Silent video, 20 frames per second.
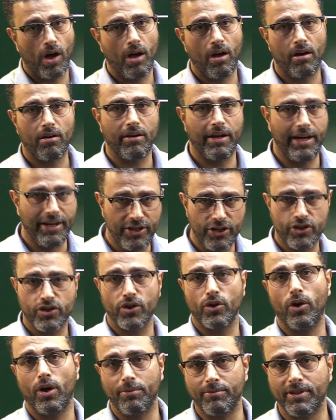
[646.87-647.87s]
or
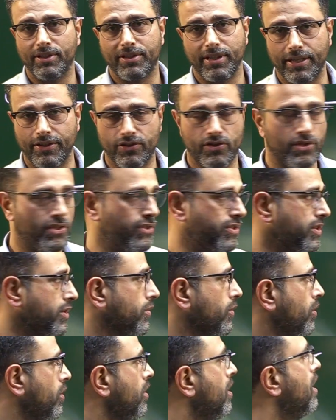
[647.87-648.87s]
addition of the things is
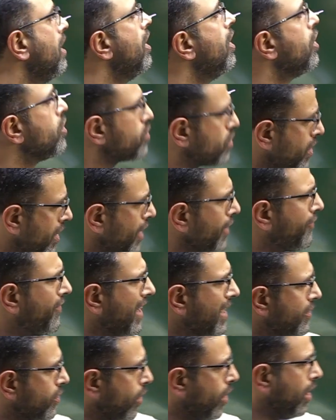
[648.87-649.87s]
zero. So if
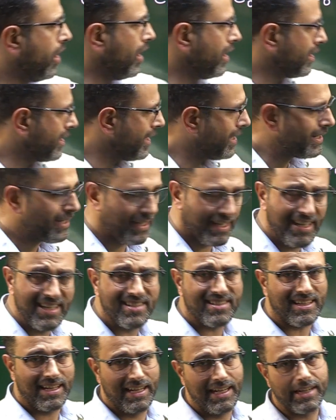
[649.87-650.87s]
at all there
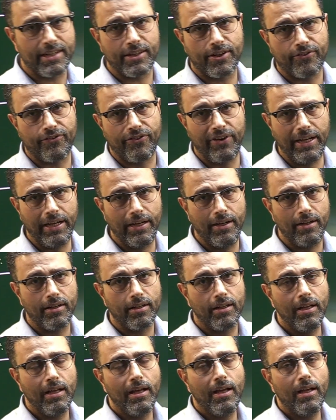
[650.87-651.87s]
is electric field,
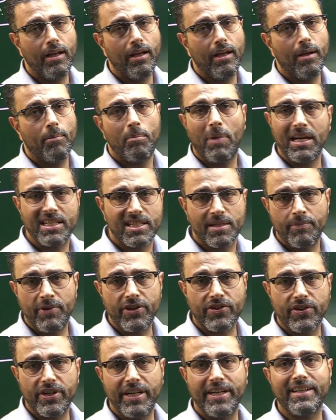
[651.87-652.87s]
by
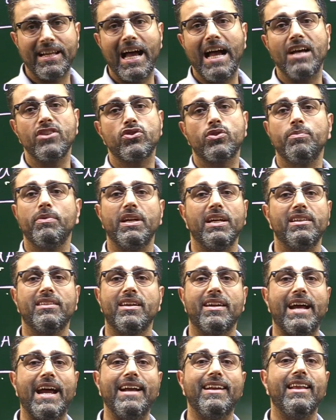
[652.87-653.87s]
symmetry it has to be
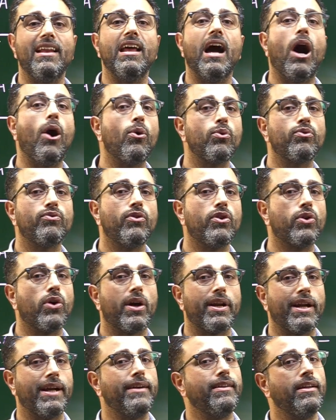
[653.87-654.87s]
either radially outward
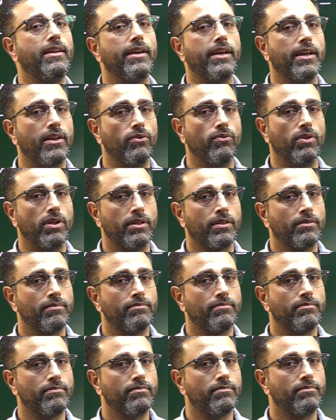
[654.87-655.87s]
or radially inward.
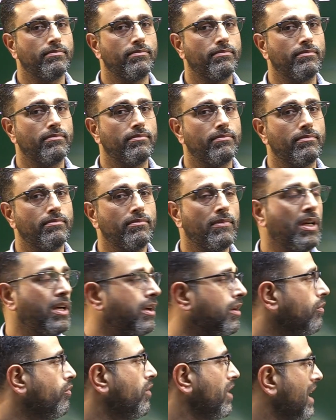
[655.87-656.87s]

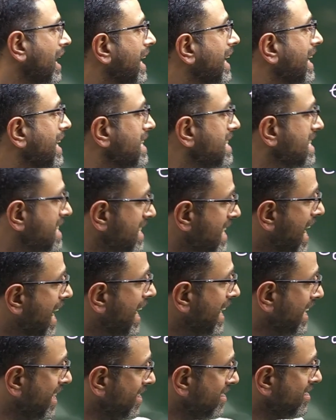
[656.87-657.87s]
But like
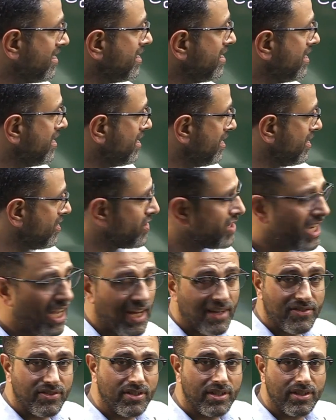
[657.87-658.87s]
inside the
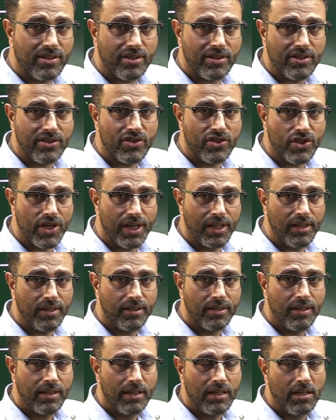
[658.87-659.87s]
charged
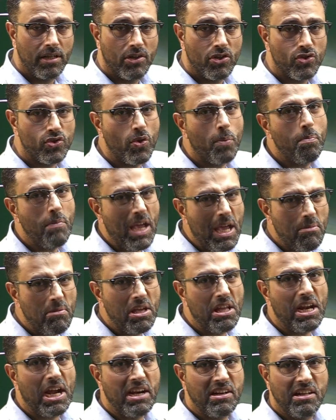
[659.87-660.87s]
shell, so
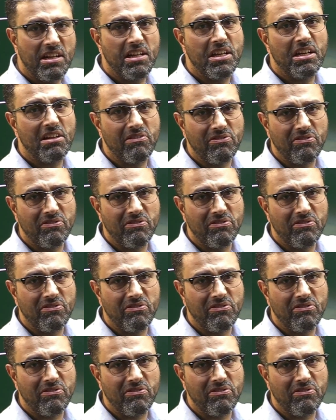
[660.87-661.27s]
maybe radially